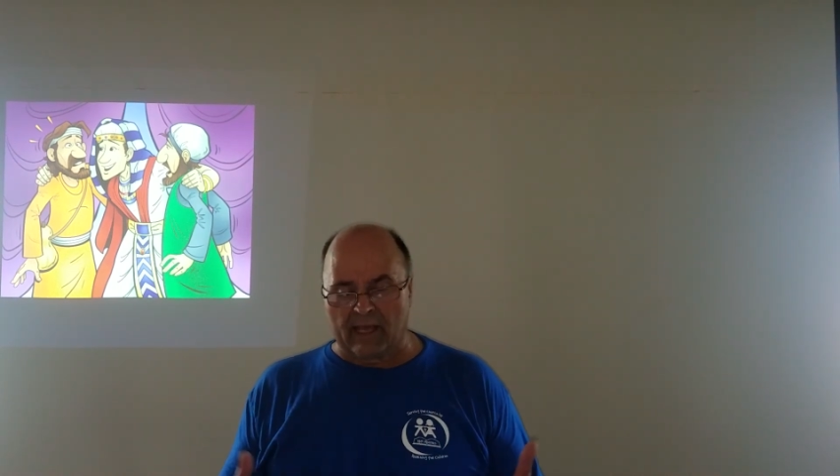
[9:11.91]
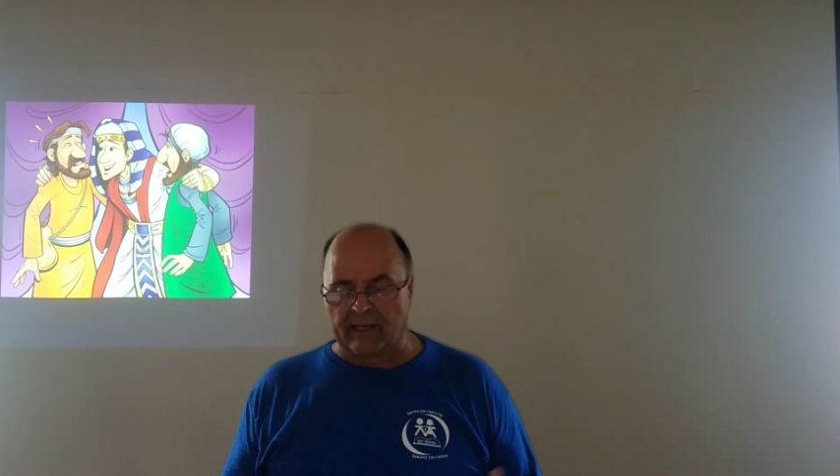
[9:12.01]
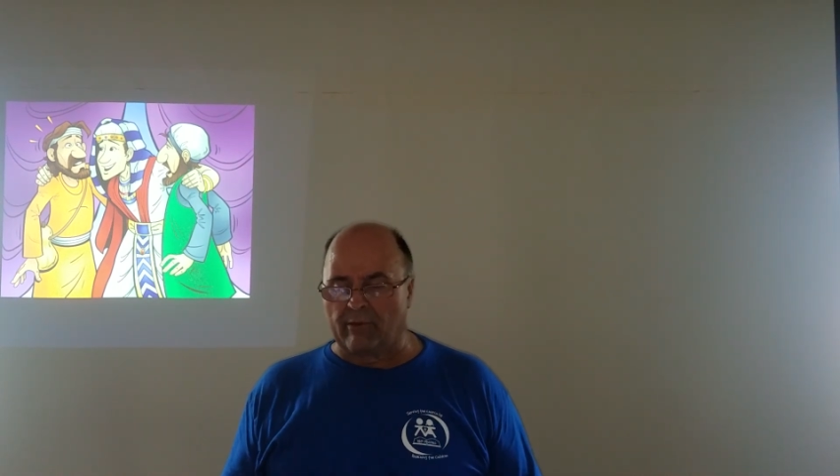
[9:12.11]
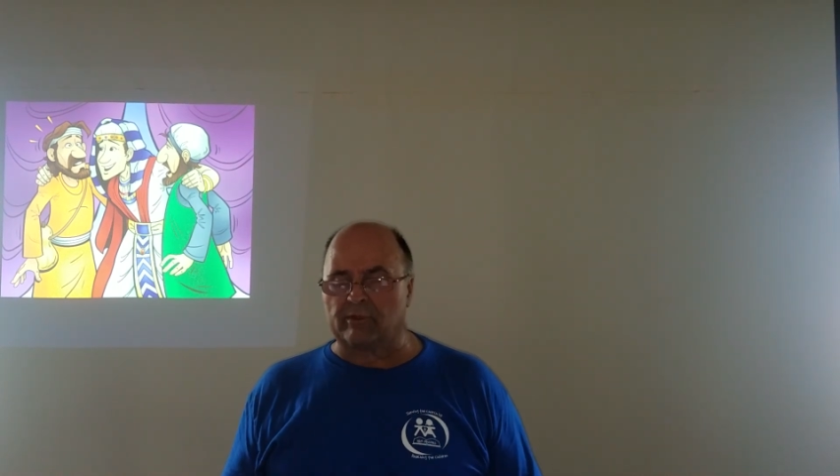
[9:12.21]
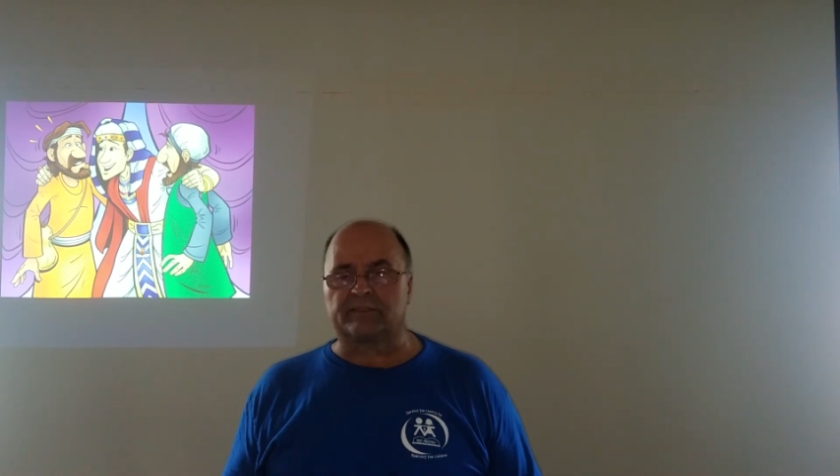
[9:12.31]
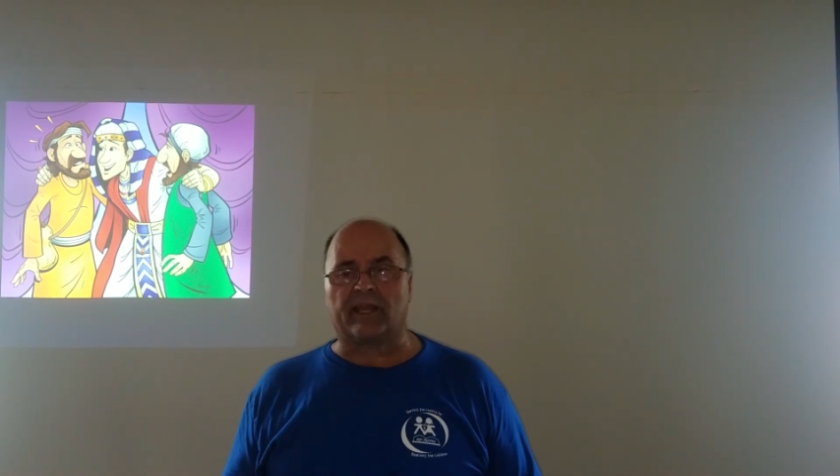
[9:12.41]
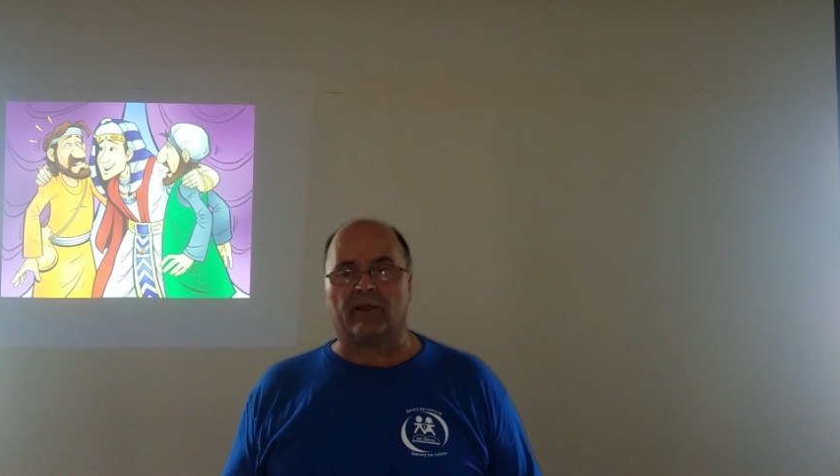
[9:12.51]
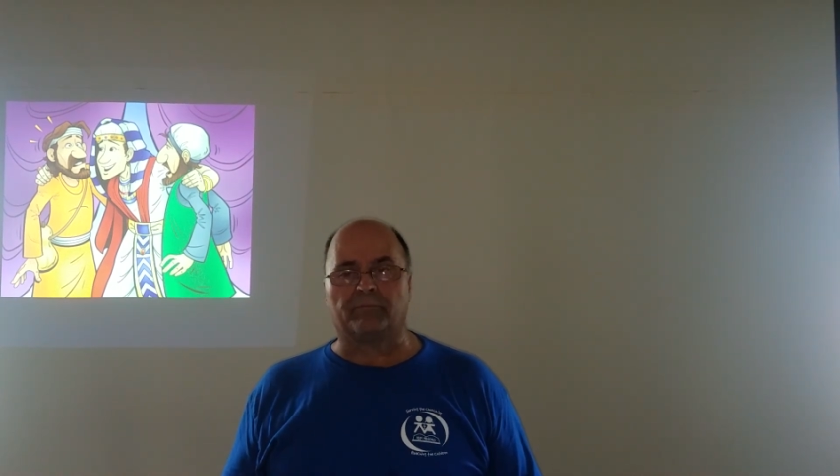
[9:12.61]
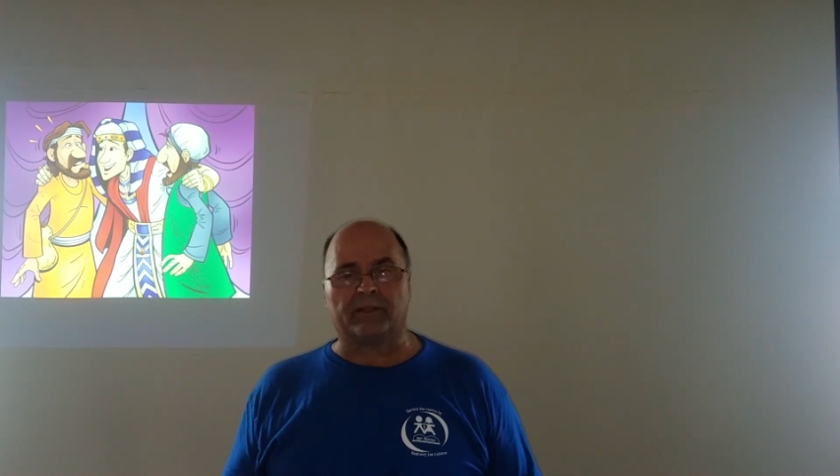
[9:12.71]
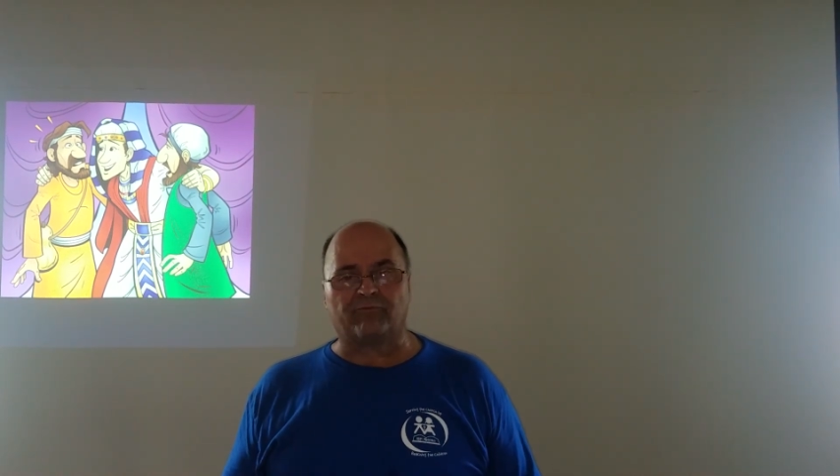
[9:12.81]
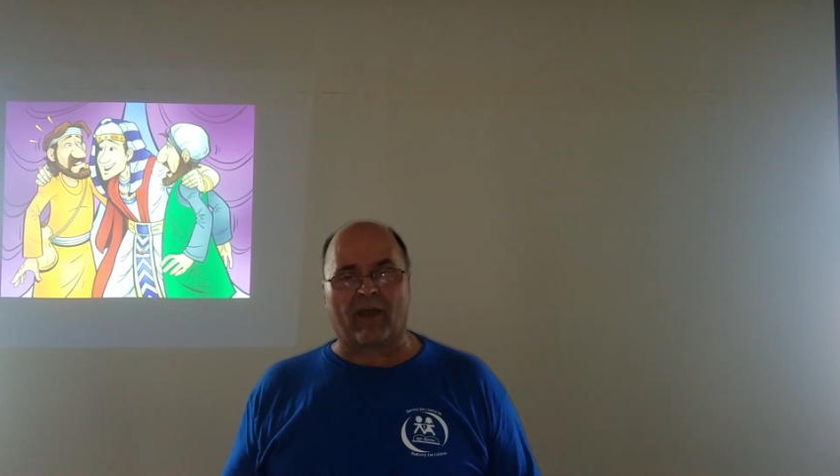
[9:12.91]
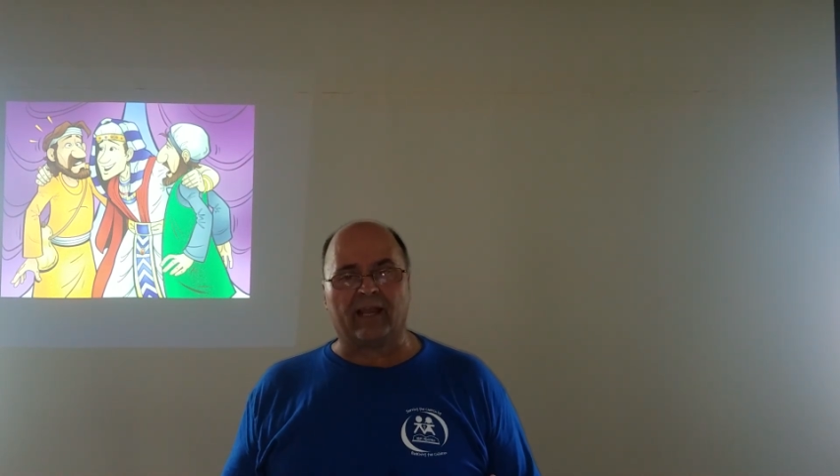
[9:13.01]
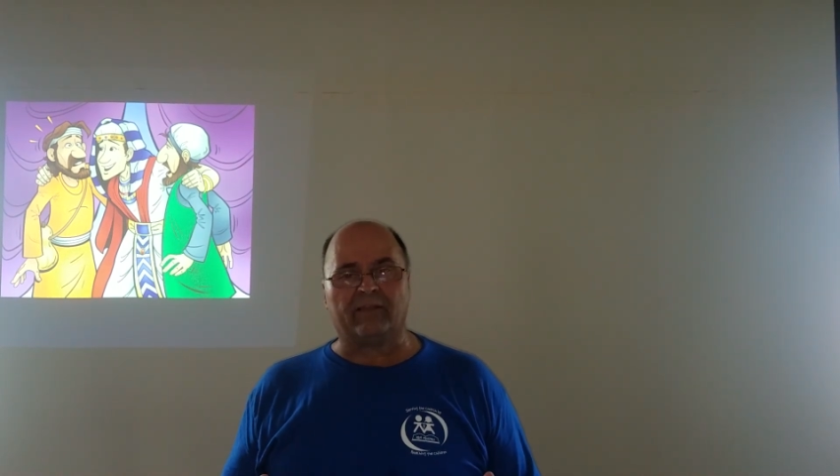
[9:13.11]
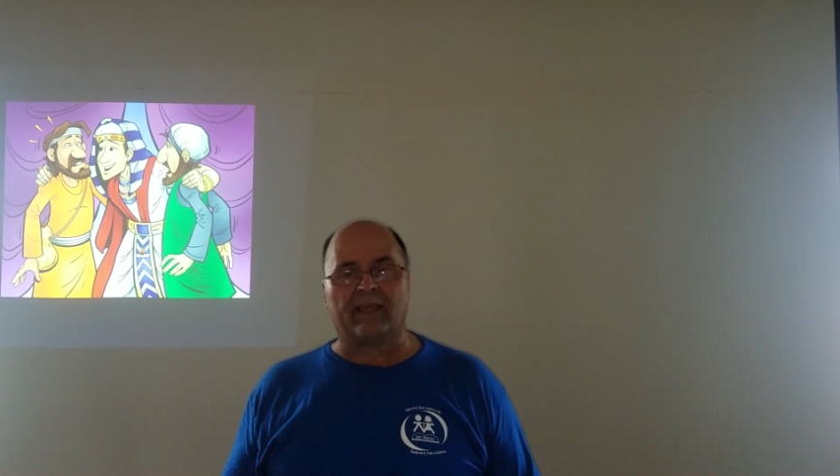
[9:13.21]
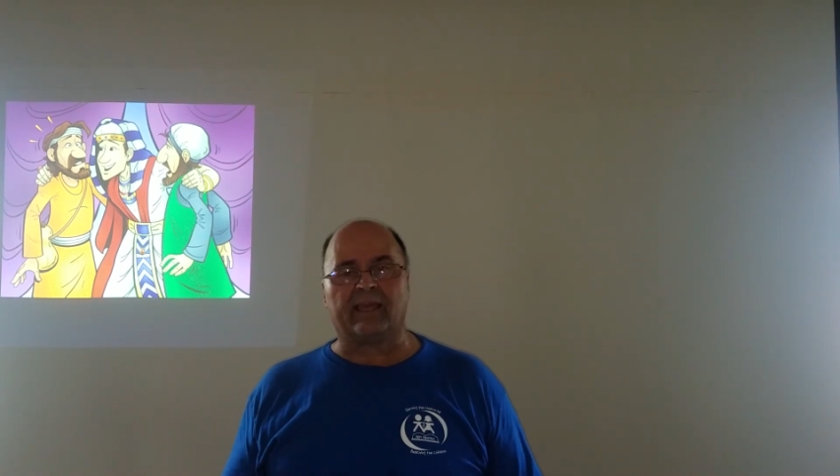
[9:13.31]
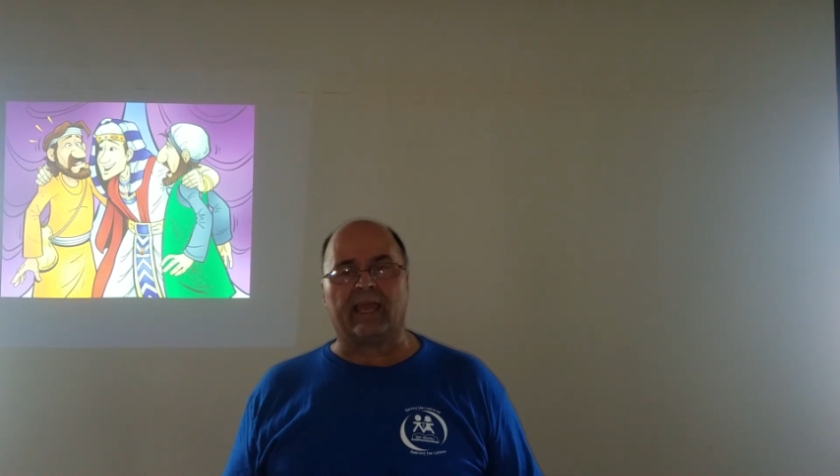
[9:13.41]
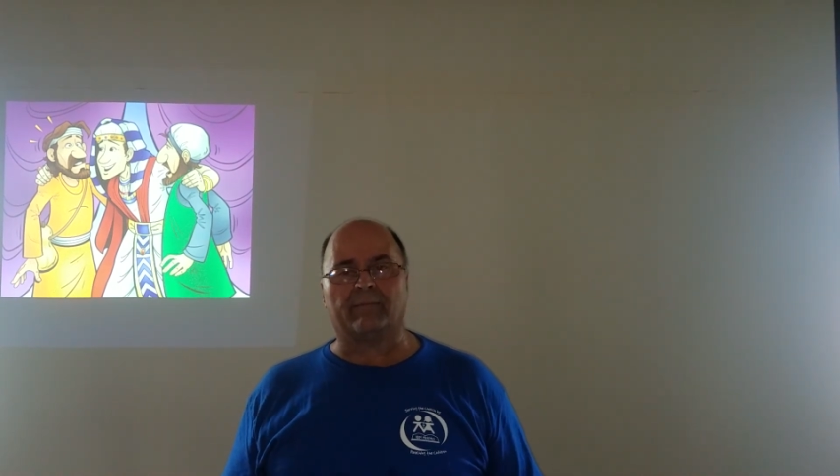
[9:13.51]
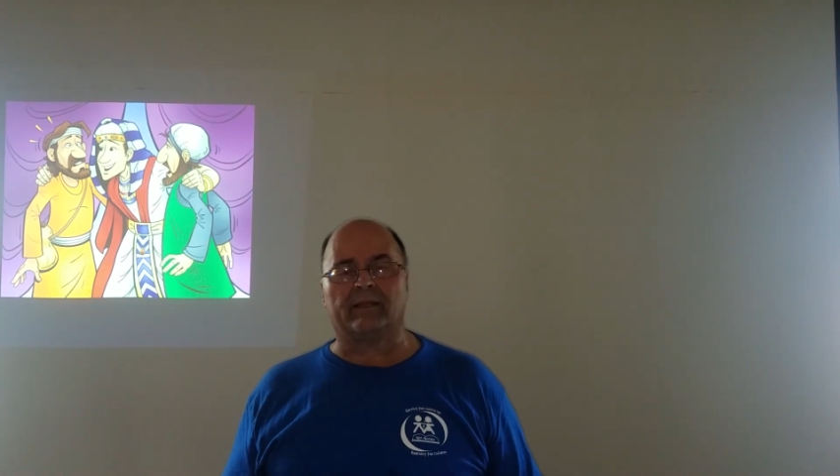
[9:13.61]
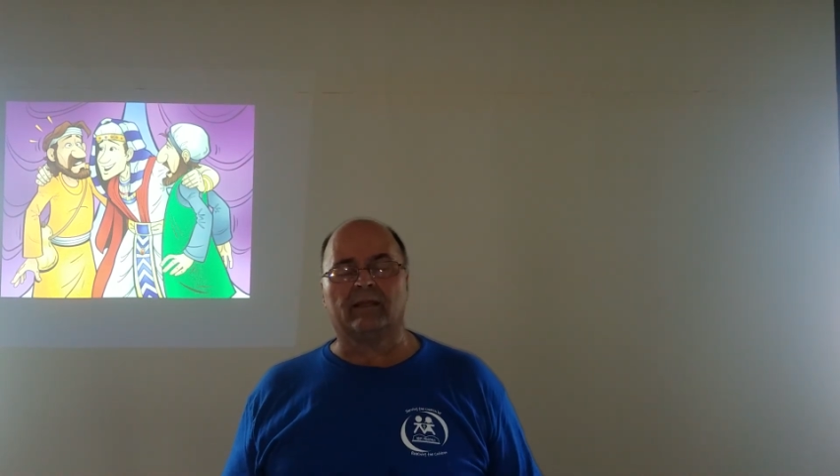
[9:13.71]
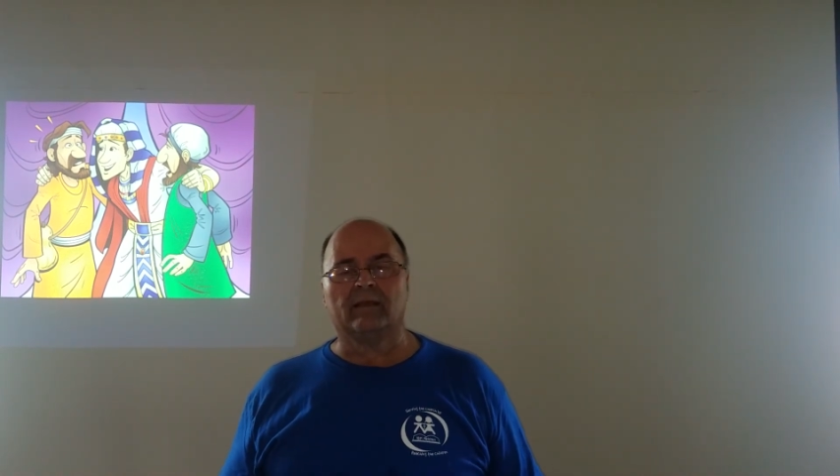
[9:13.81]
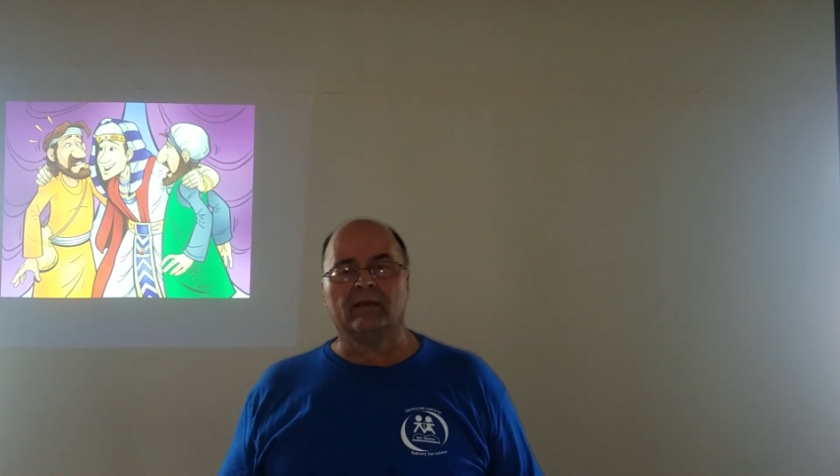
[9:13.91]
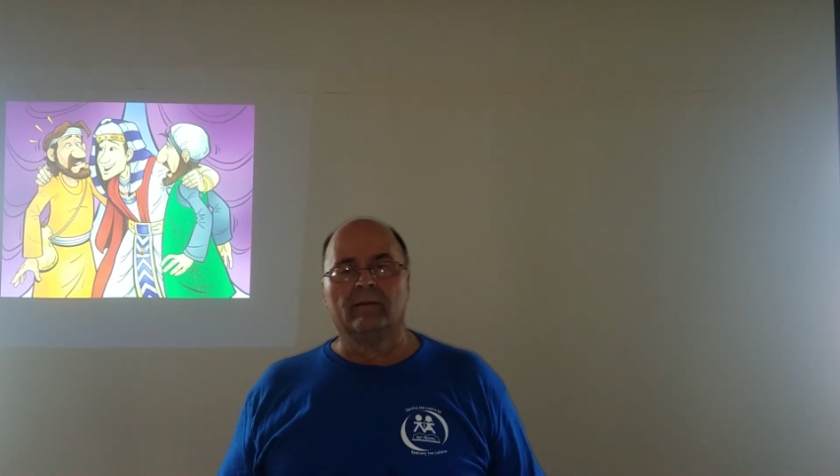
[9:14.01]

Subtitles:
And they were scared, but finally they came, and